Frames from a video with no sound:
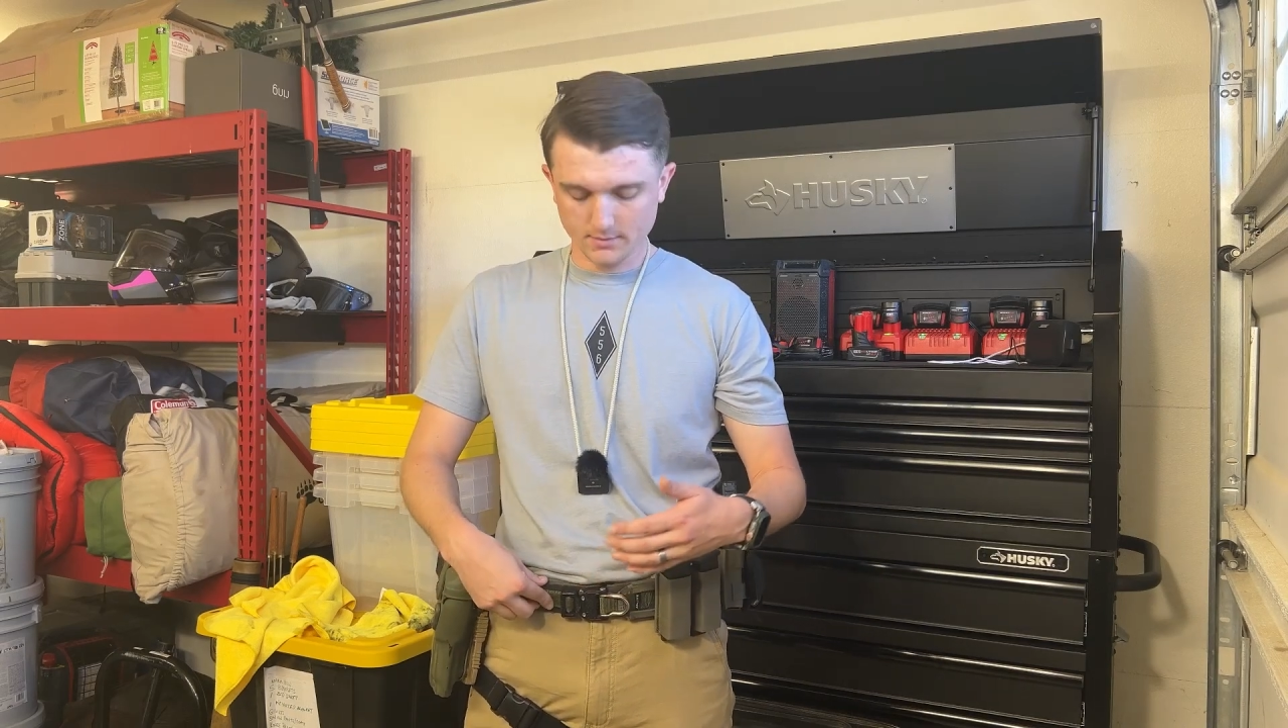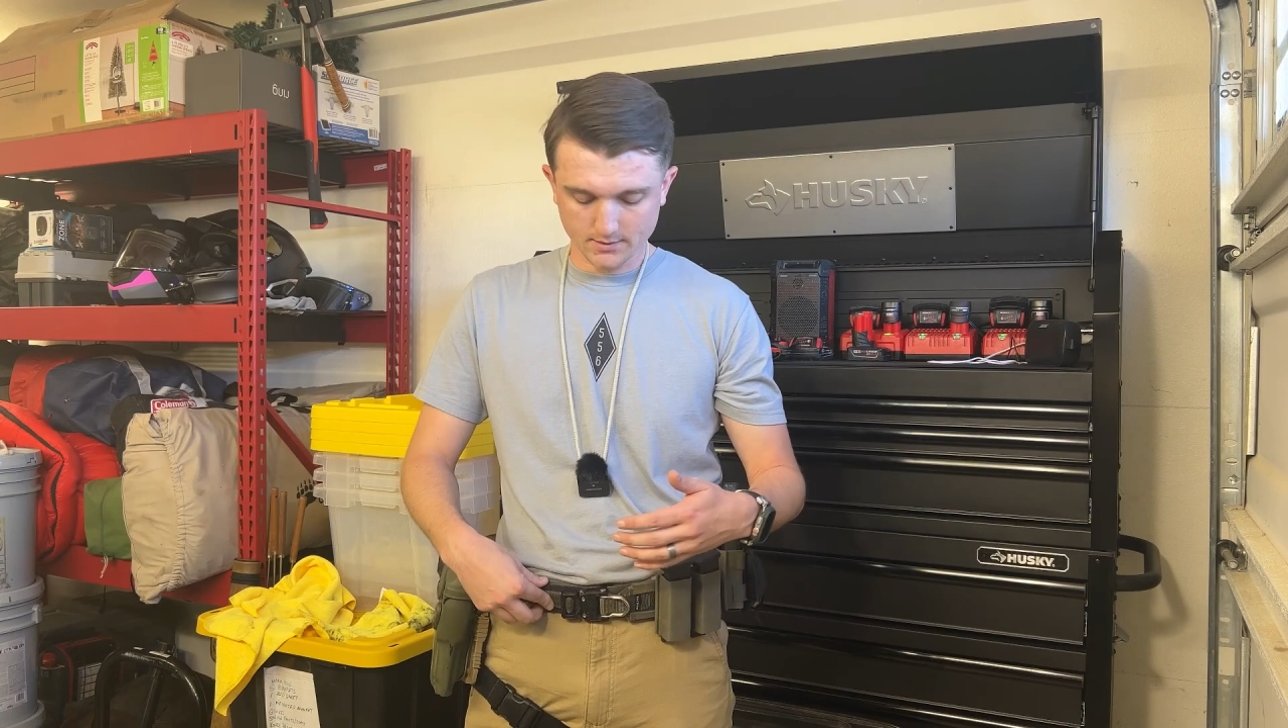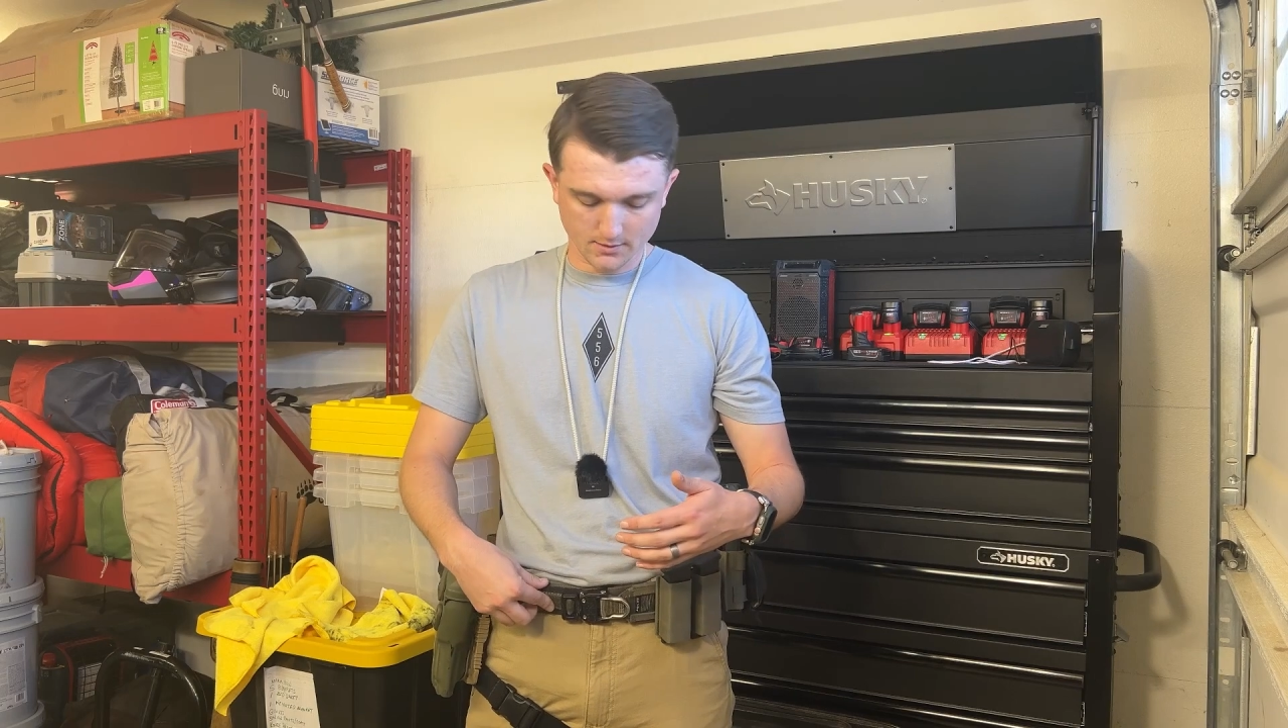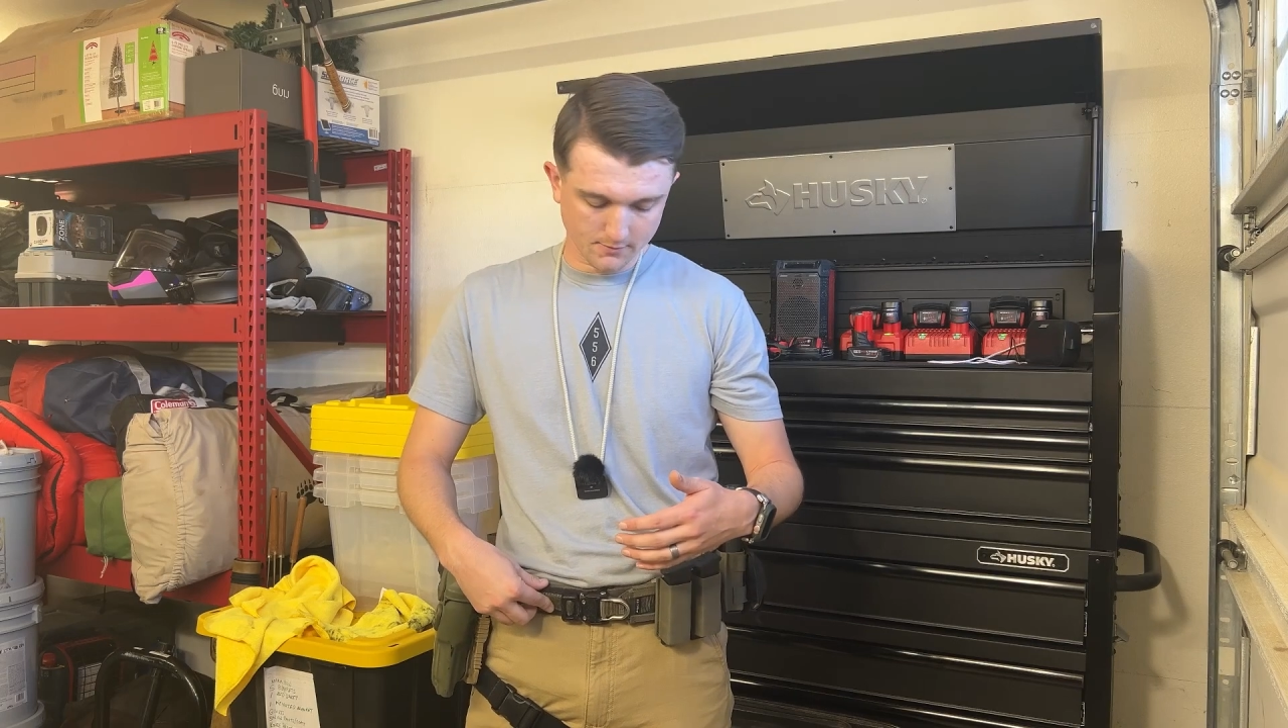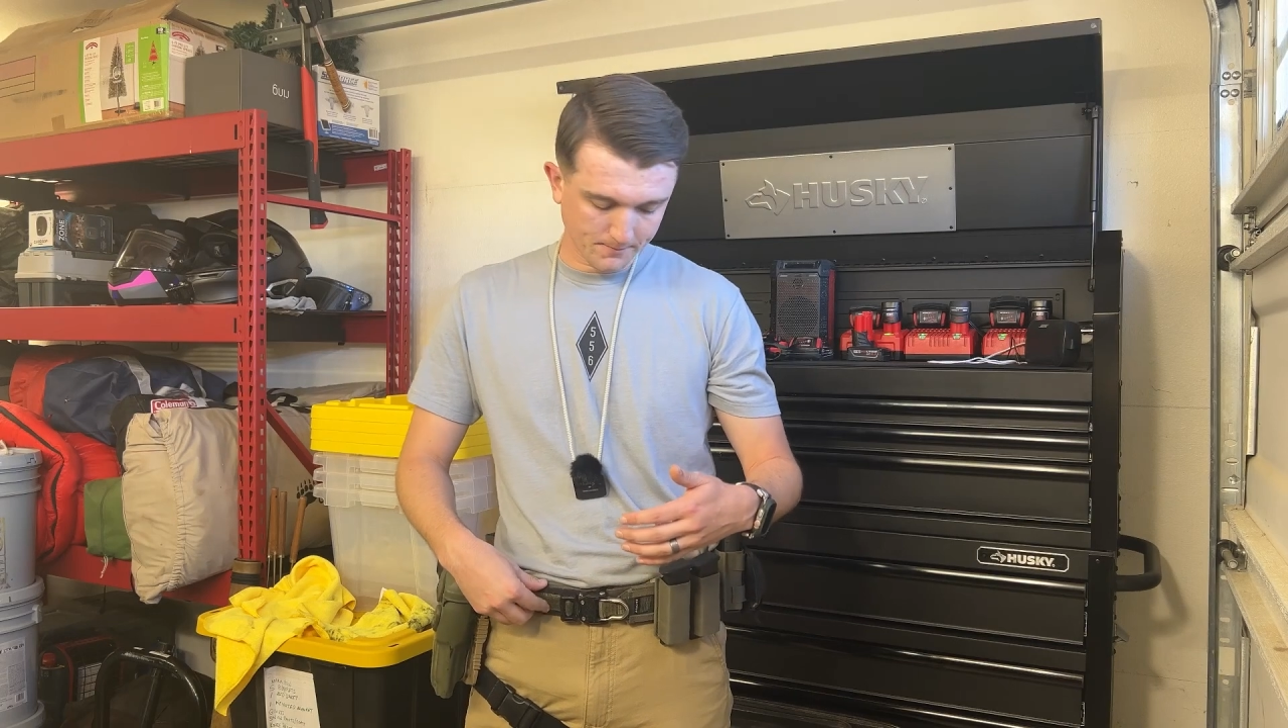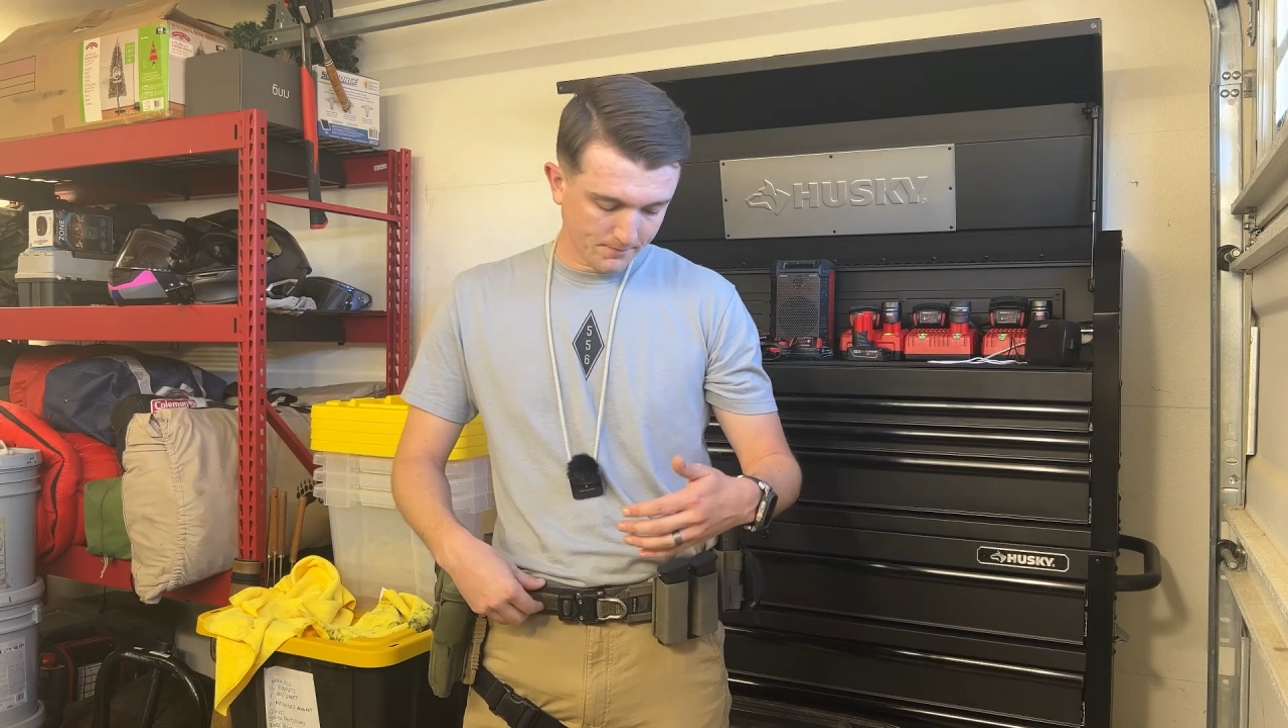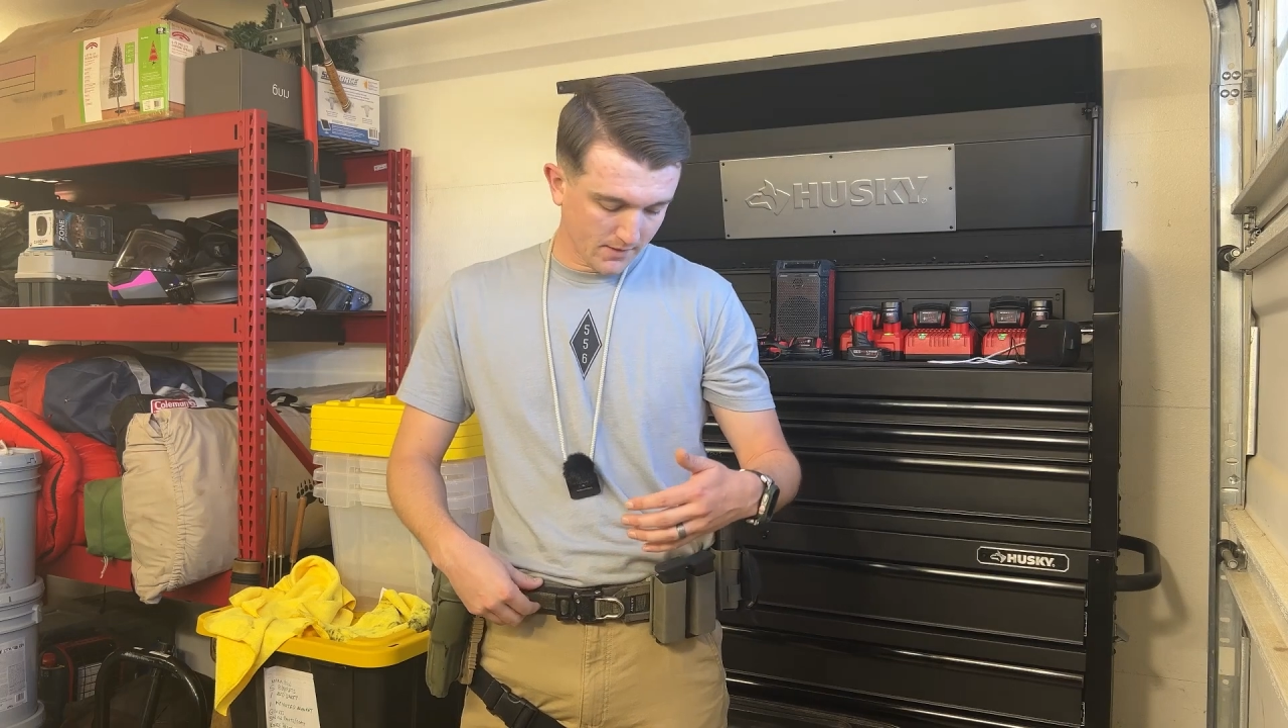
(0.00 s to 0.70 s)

So,